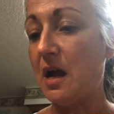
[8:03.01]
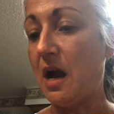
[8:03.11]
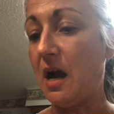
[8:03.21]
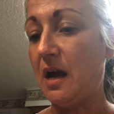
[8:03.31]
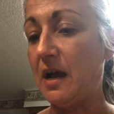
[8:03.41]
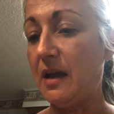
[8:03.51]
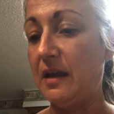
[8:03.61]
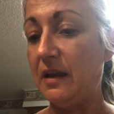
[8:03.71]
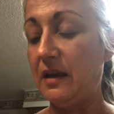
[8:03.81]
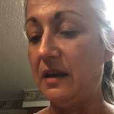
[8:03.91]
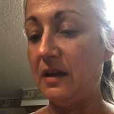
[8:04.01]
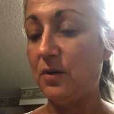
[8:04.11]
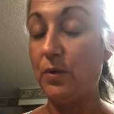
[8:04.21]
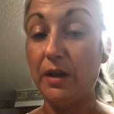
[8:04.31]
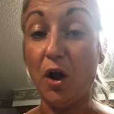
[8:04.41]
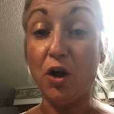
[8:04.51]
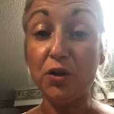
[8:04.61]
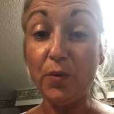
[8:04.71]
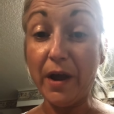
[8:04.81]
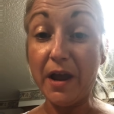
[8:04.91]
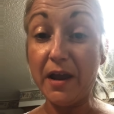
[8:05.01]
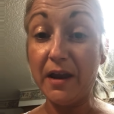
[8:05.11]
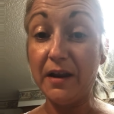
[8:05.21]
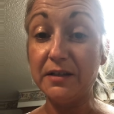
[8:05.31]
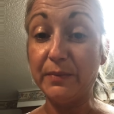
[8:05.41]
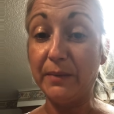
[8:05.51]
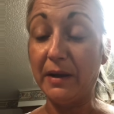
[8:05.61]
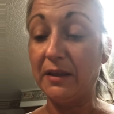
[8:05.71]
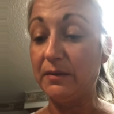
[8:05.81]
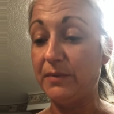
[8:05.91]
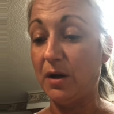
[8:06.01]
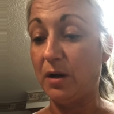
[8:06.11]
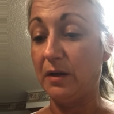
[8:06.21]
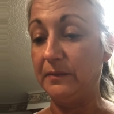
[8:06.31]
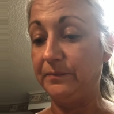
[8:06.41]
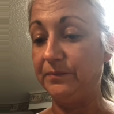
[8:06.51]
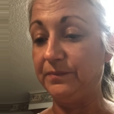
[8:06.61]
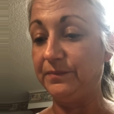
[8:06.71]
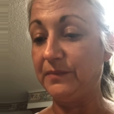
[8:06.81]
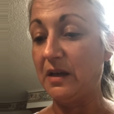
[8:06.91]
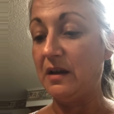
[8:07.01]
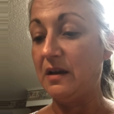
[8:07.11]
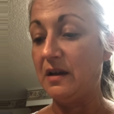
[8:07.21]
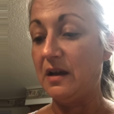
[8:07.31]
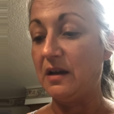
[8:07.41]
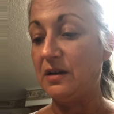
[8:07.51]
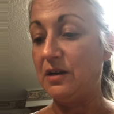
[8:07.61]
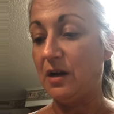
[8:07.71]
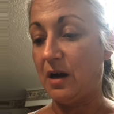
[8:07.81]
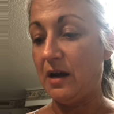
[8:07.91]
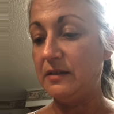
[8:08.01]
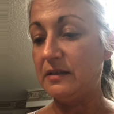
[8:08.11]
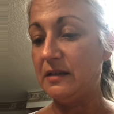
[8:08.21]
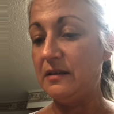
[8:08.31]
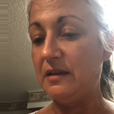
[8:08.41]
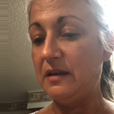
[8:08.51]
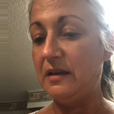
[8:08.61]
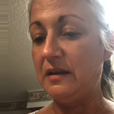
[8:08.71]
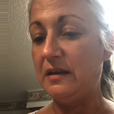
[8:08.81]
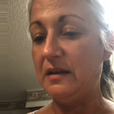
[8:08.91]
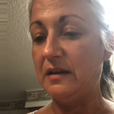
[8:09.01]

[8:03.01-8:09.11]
I went all the way to Bed Bath & Beyond, got the